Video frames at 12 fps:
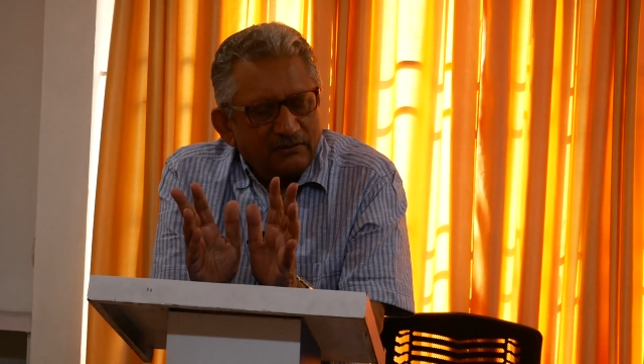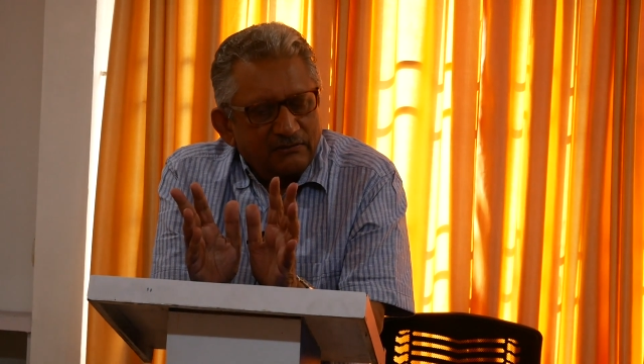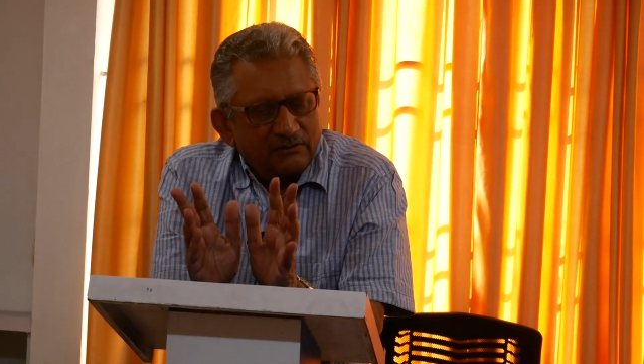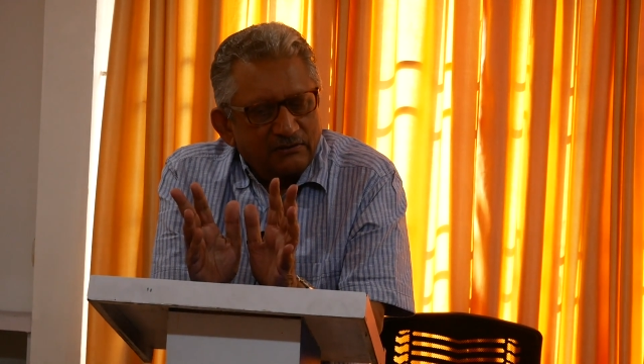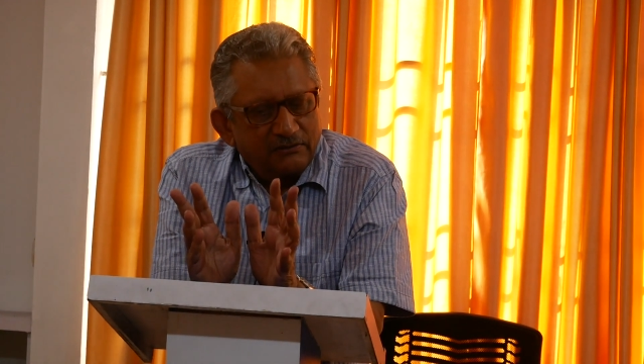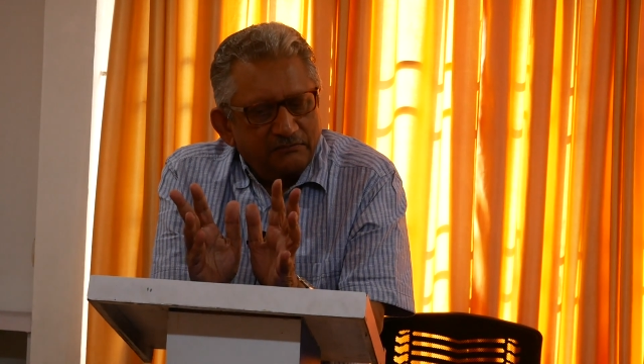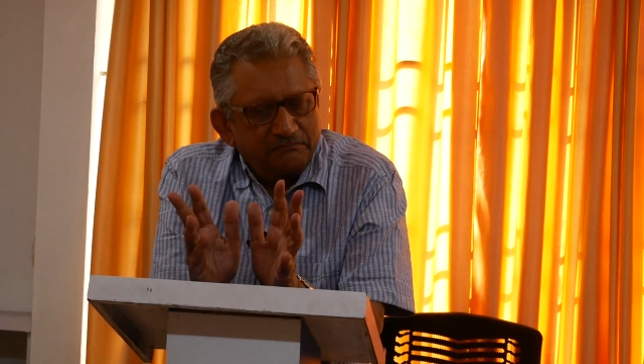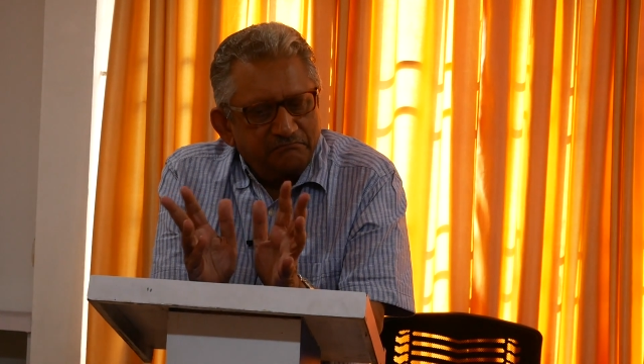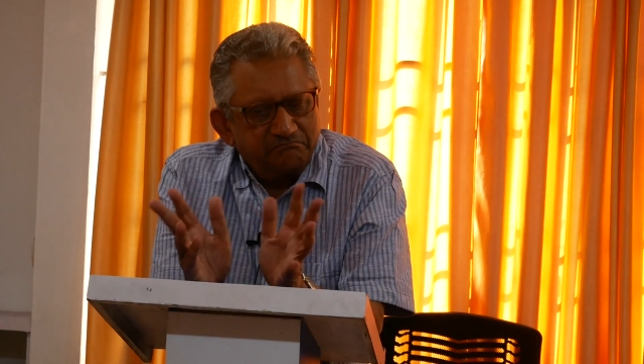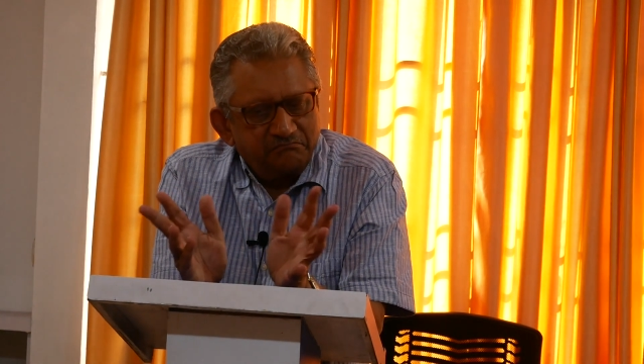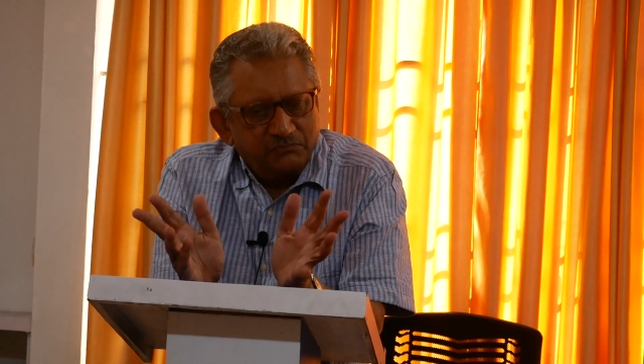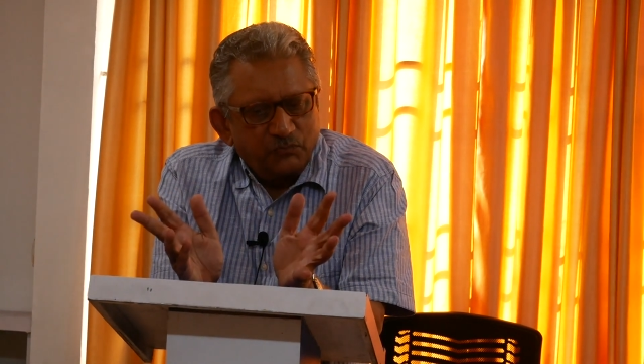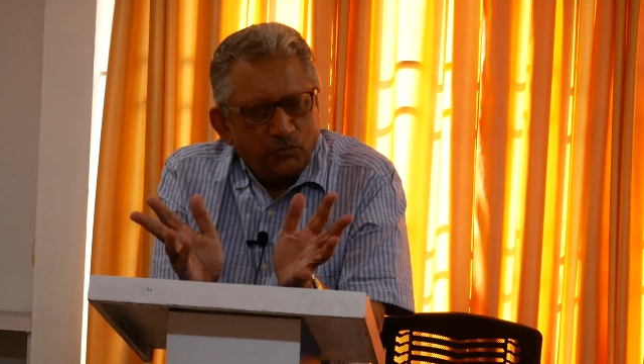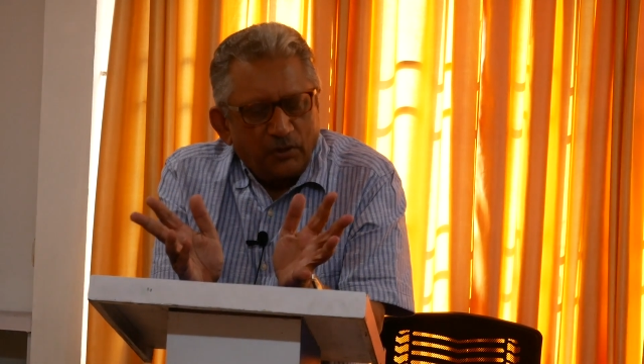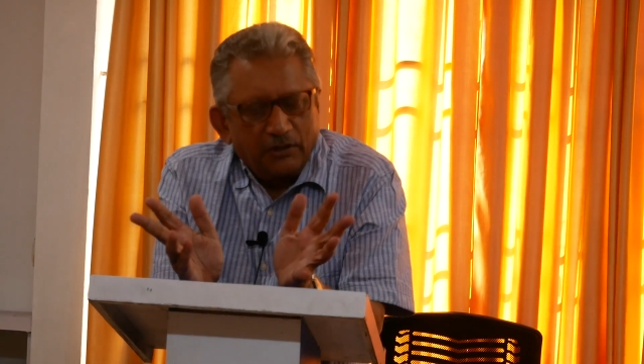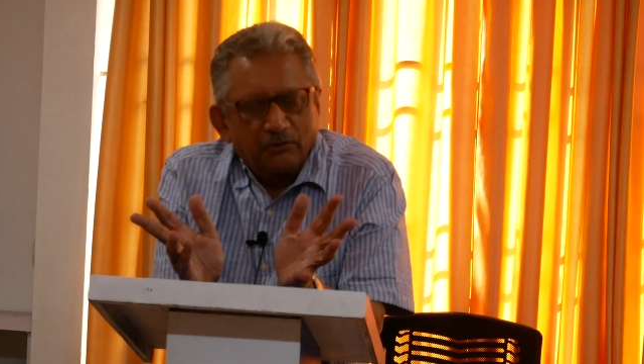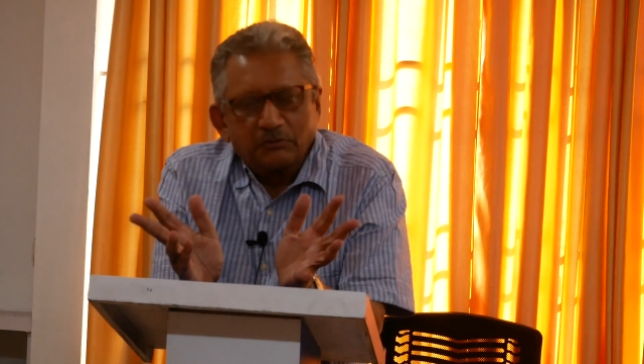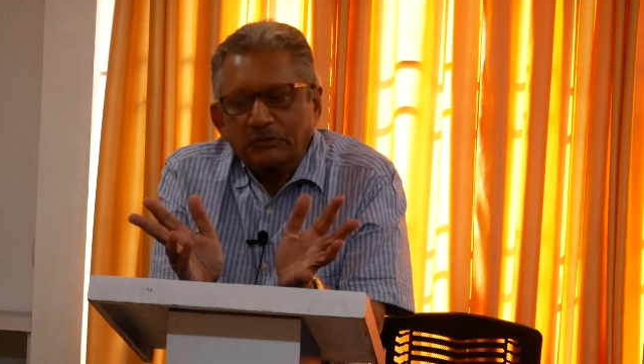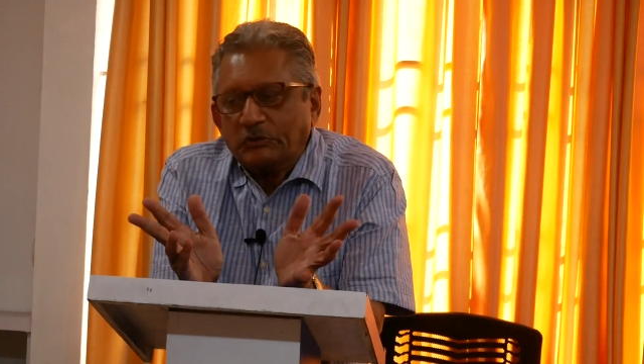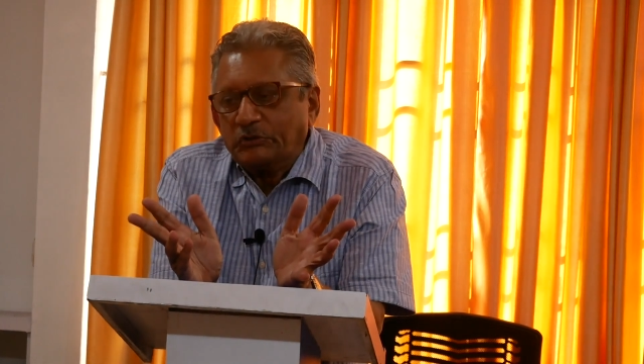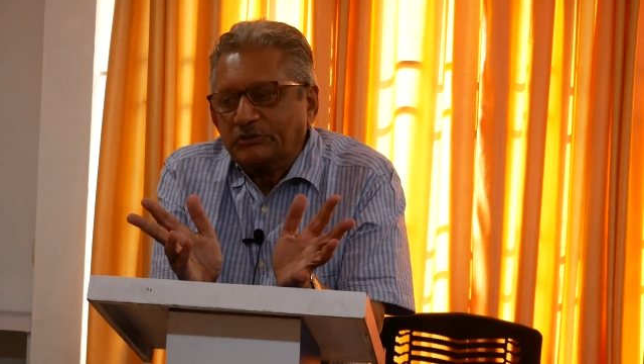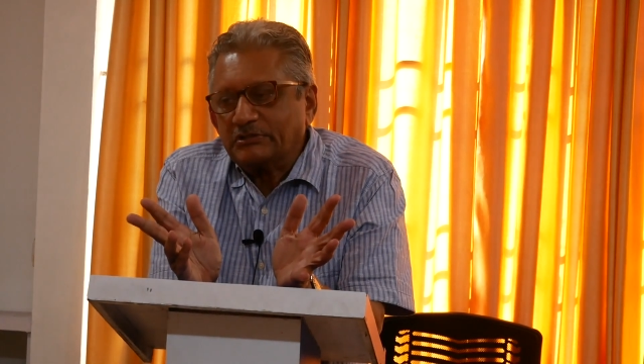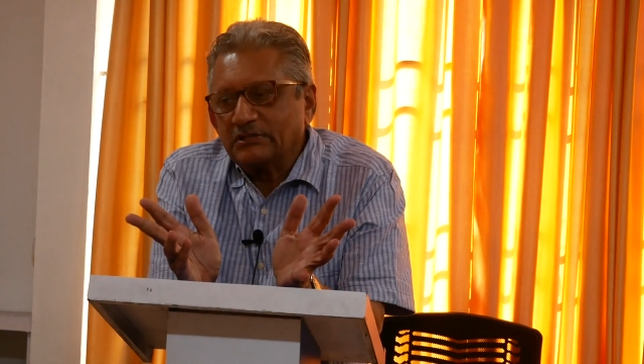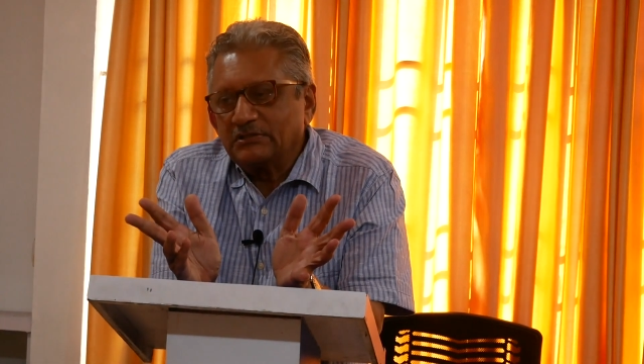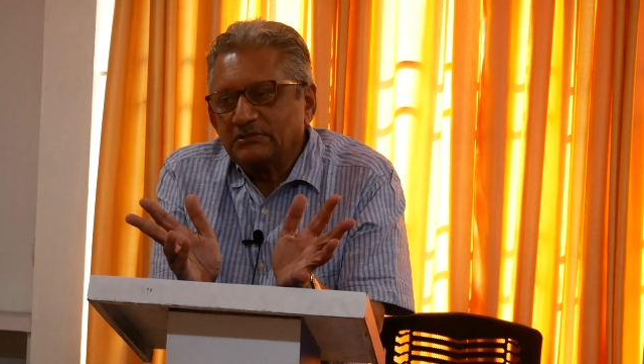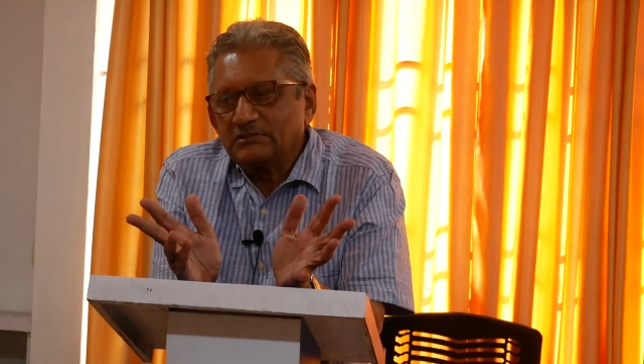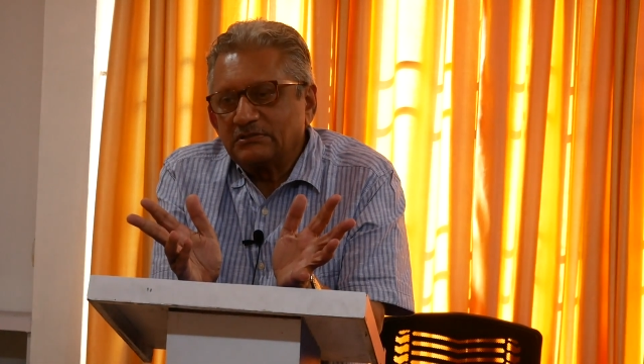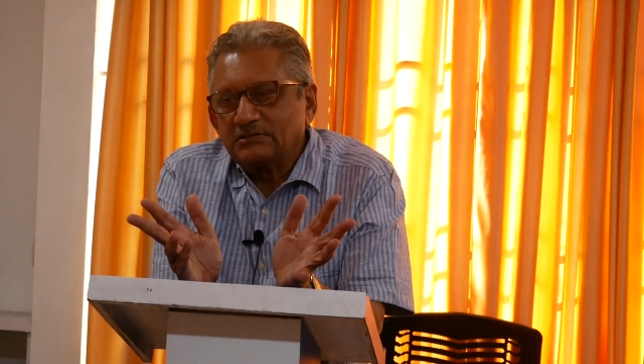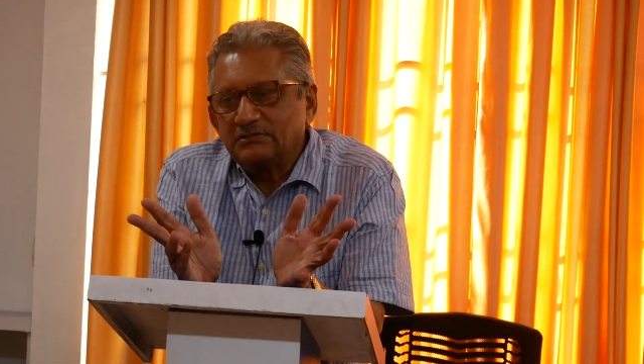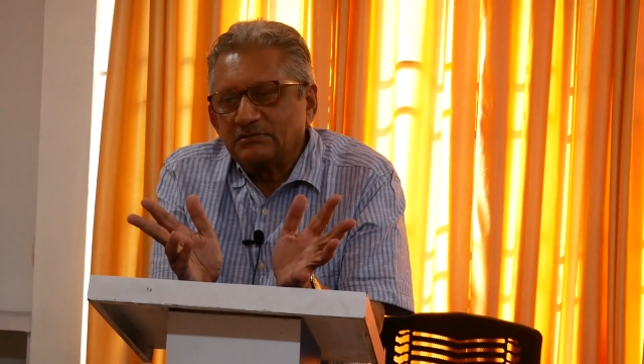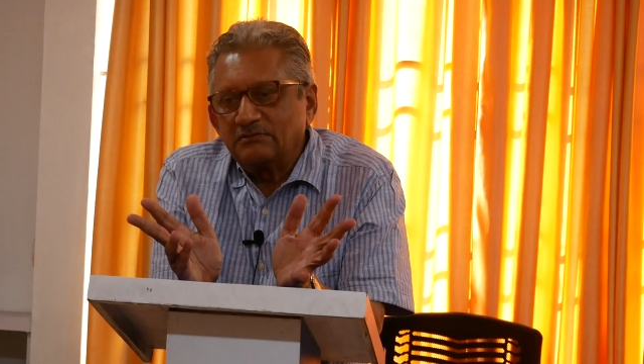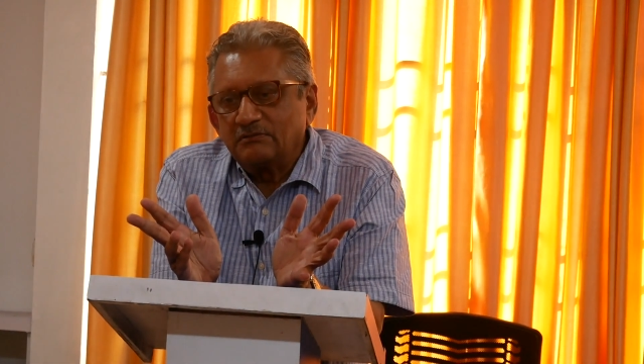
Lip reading: So, one or two questions